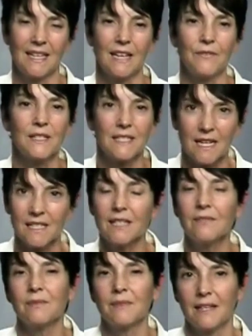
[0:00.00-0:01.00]
If it
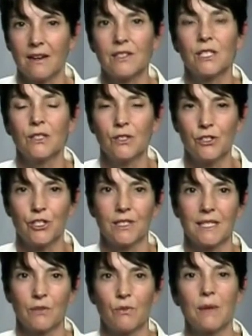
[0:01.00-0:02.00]
doesn't, there are
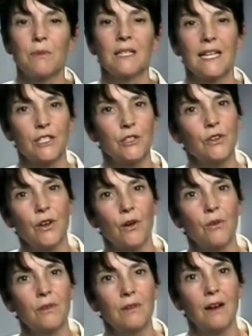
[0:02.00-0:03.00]
solutions, and we will let you
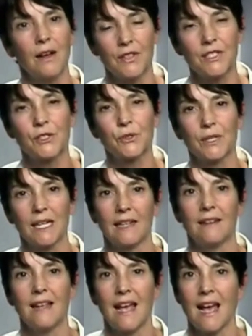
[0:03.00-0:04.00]
know on the
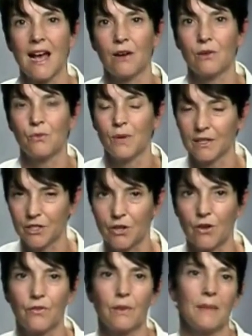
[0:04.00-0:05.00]
screen where to
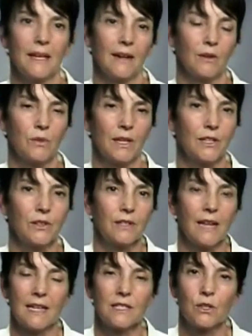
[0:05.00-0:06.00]
go from there, where you
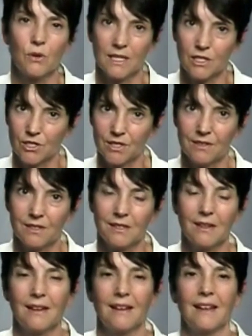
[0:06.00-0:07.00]
can ask questions
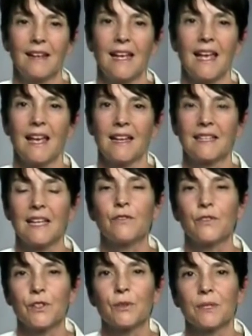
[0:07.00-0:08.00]
and get
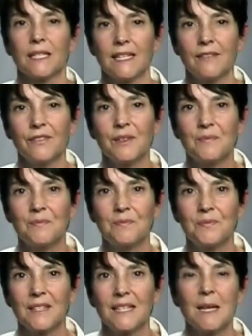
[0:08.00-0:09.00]
further relief.
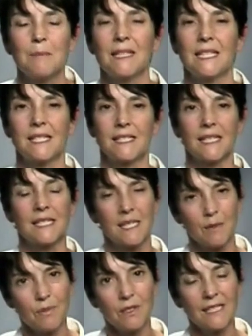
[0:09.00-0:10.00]
But this is a
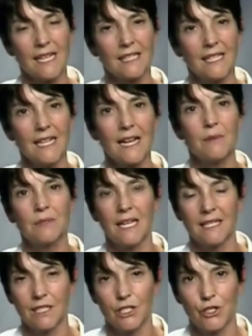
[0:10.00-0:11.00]
simple technique I would
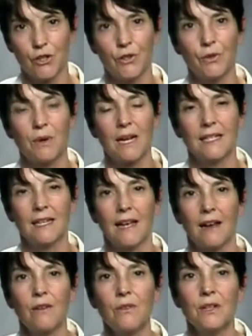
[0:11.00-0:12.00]
like to show you right
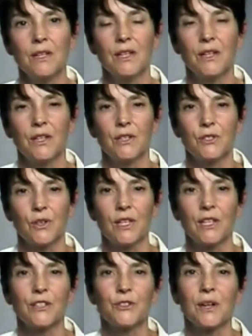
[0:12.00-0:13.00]
now so
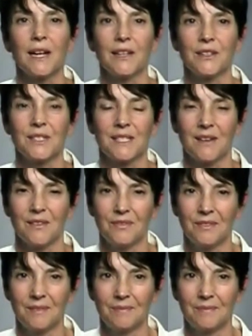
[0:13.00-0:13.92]
that you can try it yourself.